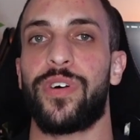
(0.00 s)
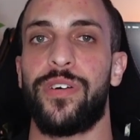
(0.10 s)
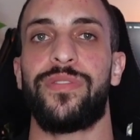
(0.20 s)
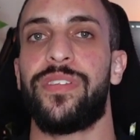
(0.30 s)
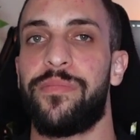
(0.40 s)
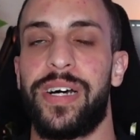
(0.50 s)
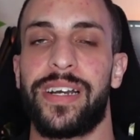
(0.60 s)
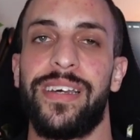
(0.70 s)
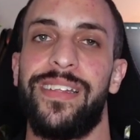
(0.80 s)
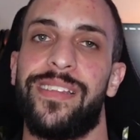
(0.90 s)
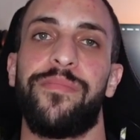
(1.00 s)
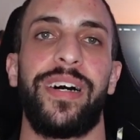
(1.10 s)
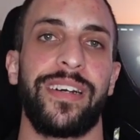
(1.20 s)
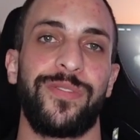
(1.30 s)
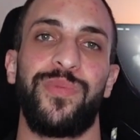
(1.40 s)
onto the
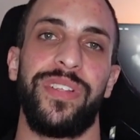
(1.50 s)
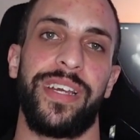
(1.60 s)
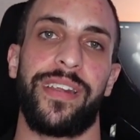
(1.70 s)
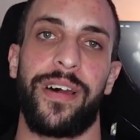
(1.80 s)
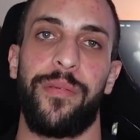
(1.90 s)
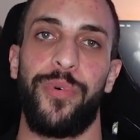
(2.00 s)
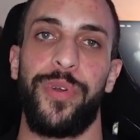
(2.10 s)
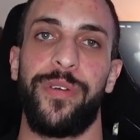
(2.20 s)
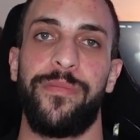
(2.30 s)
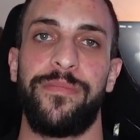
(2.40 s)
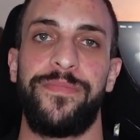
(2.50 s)
market's really going to humble you.